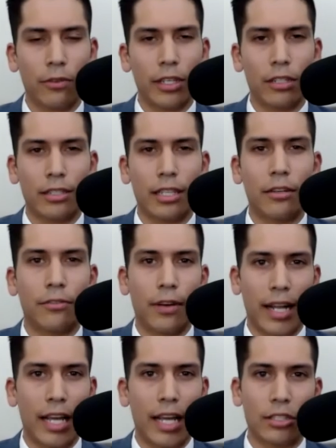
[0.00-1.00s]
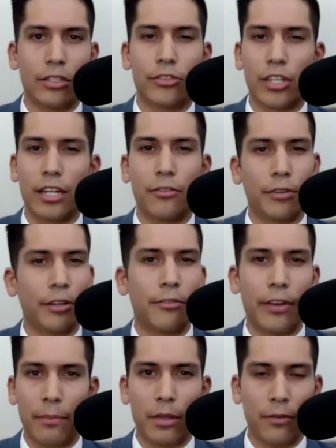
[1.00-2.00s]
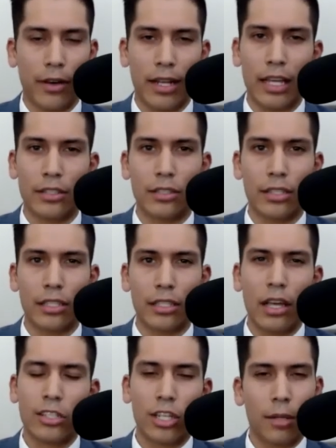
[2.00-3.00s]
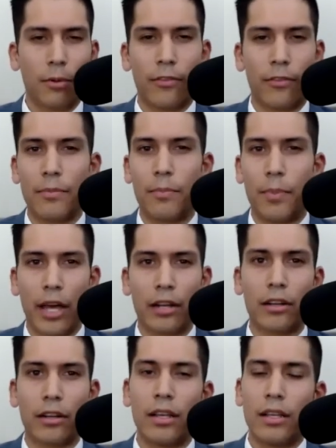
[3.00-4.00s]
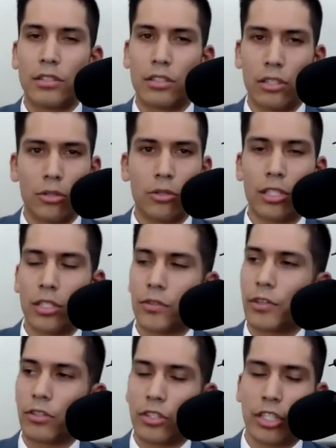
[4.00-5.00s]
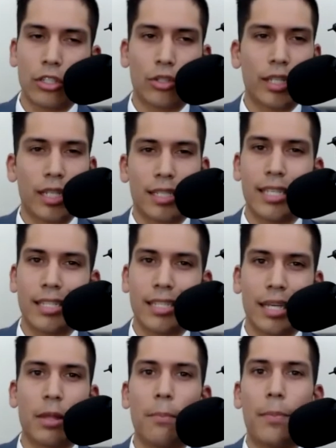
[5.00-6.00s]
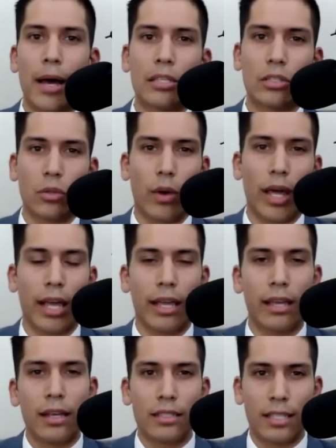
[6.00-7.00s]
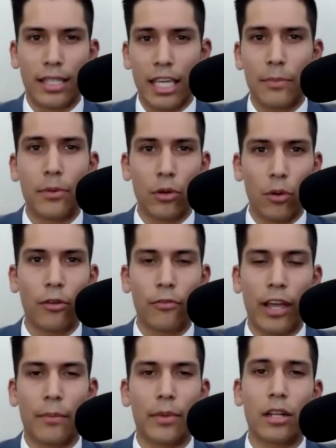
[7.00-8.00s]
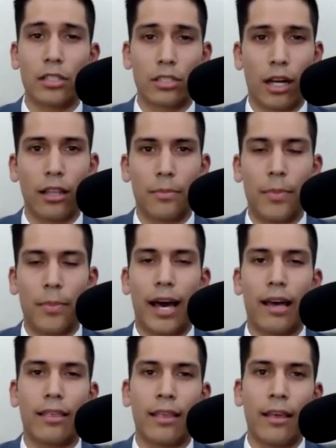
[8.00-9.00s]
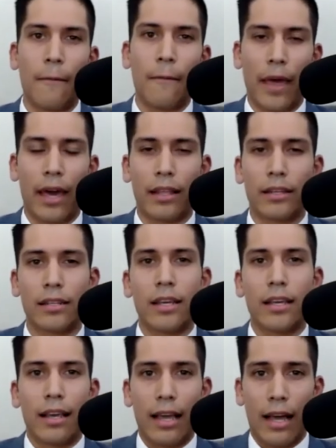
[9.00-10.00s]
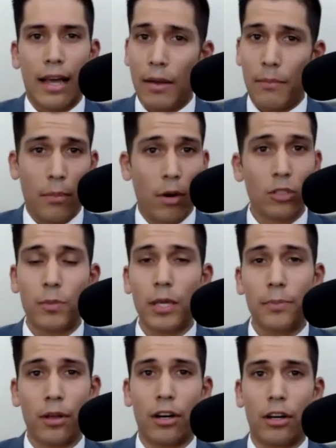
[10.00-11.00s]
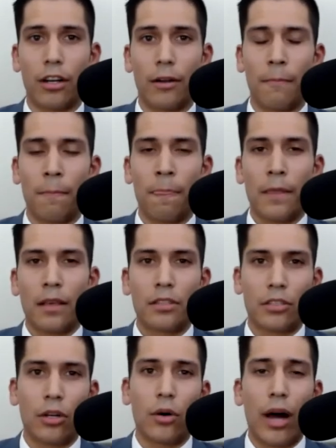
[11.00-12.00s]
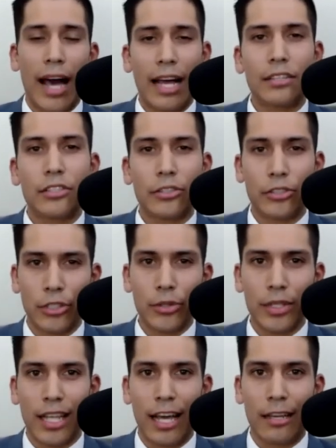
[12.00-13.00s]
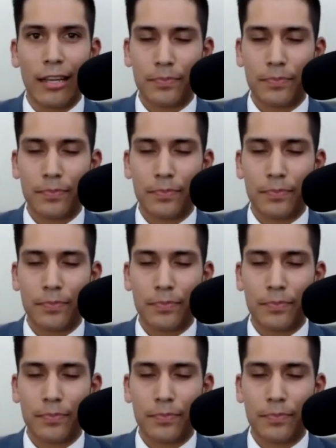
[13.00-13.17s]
yourself financially, trying to free your family financially, trying to provide better solutions for your children and teach them the best way to keep your family on a solid path. And most people are. So as you're doing that,